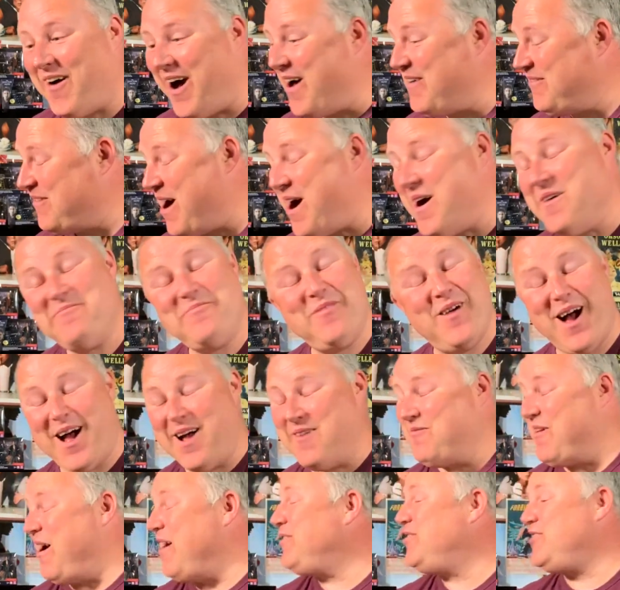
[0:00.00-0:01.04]

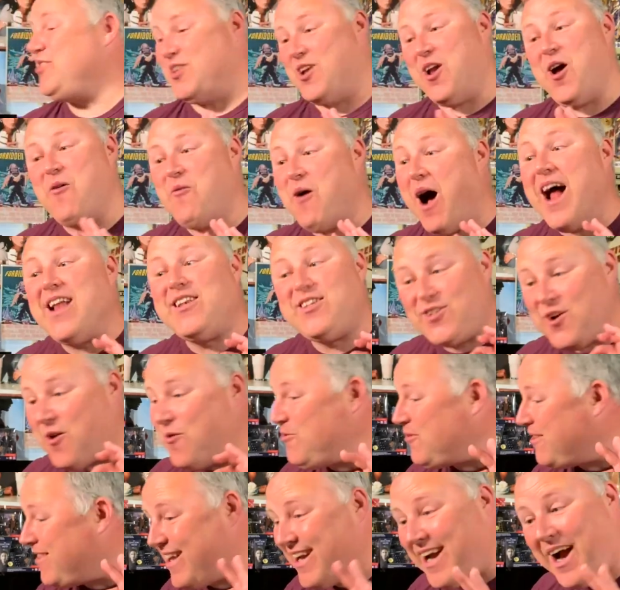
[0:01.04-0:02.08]
I
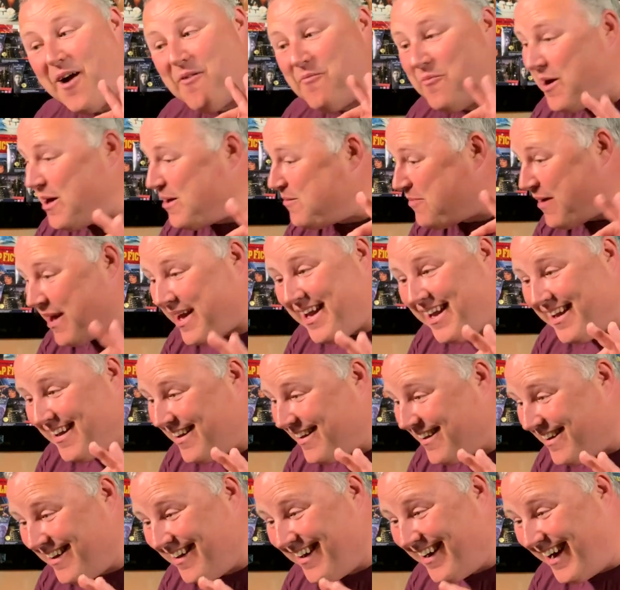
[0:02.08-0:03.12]
don't think I will be.
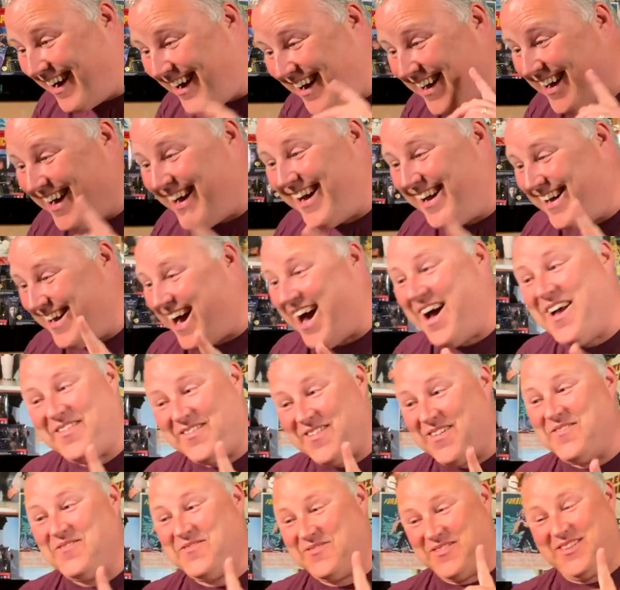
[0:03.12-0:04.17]

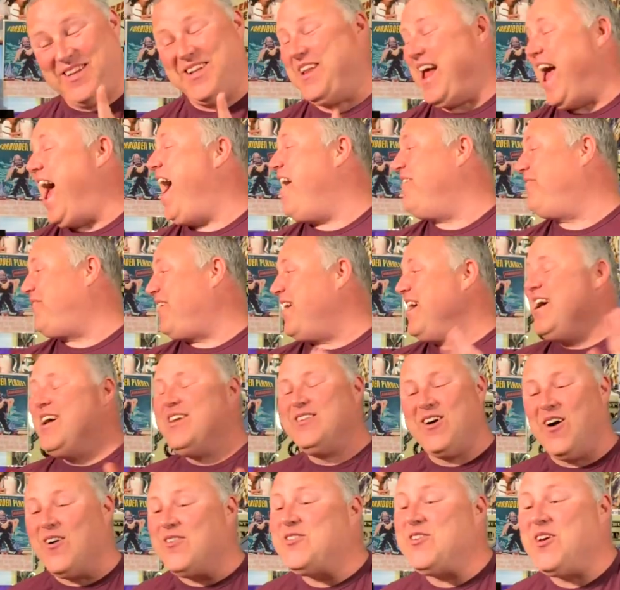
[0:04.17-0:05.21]

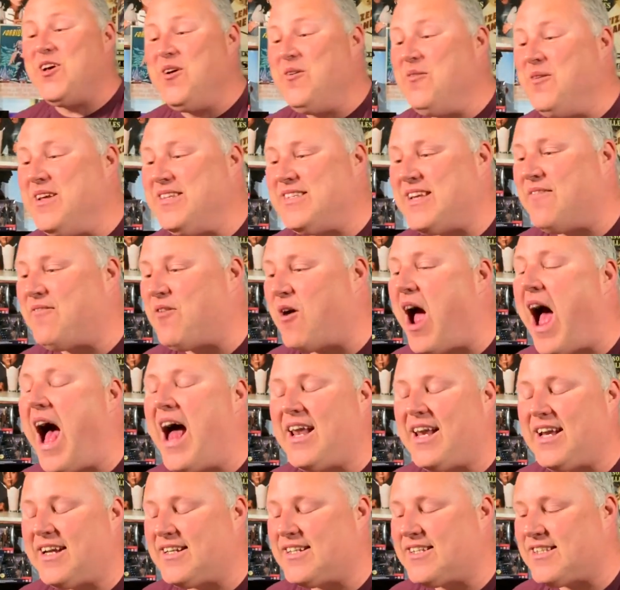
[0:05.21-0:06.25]
Doctor Who is ever.
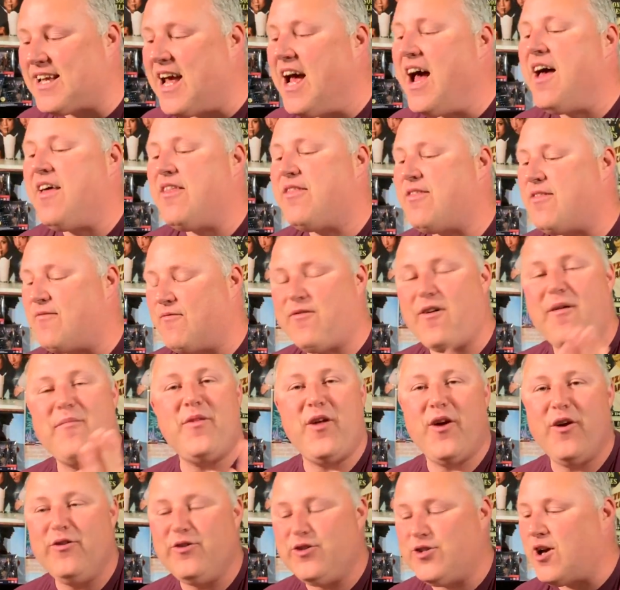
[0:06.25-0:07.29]
Alex from the
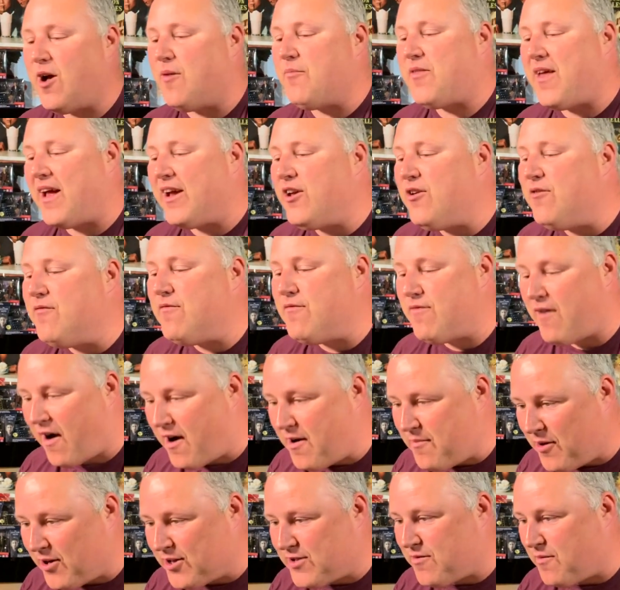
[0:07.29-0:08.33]
Who Shop, thank you very
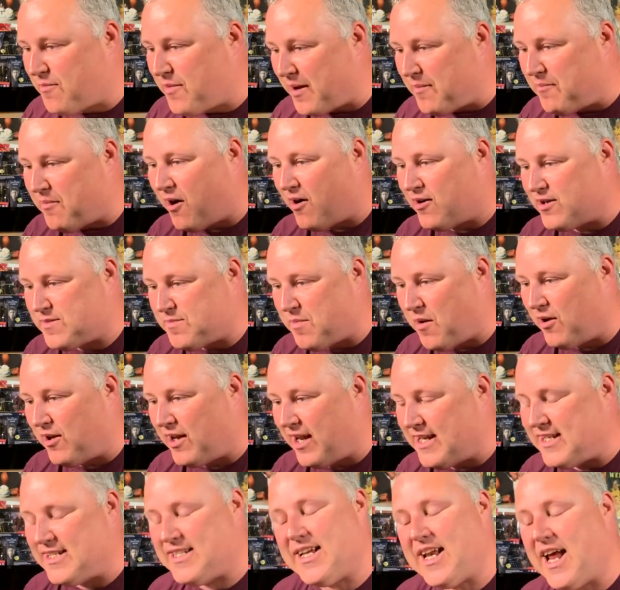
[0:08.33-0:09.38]
much for being part of
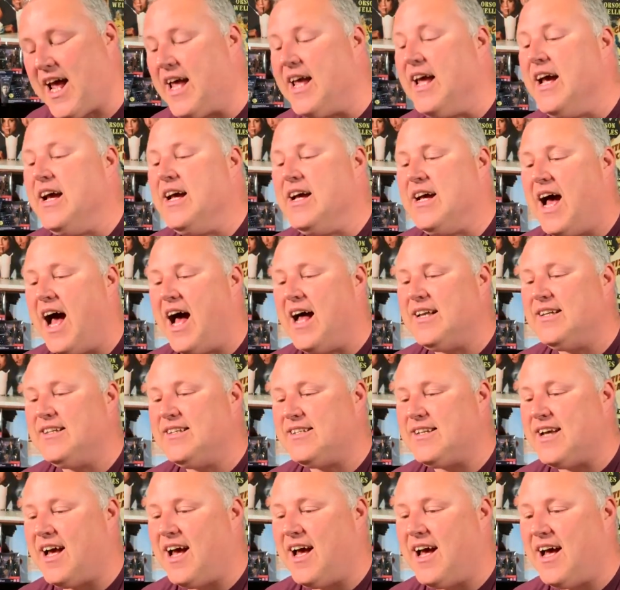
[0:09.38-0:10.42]
Spotlight today.
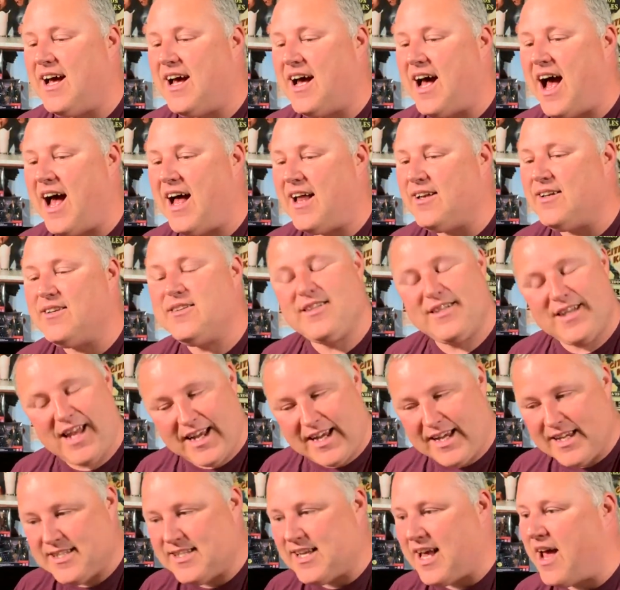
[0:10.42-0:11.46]
And
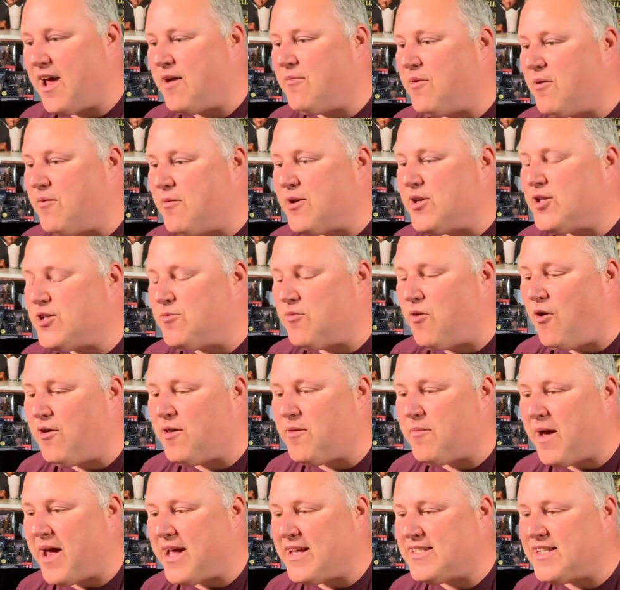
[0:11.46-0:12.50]
like I say, we wish you all the
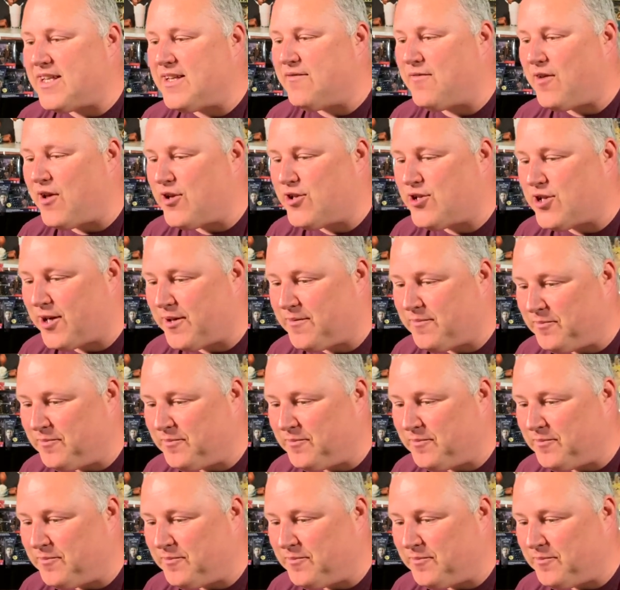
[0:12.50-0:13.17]
best in the future.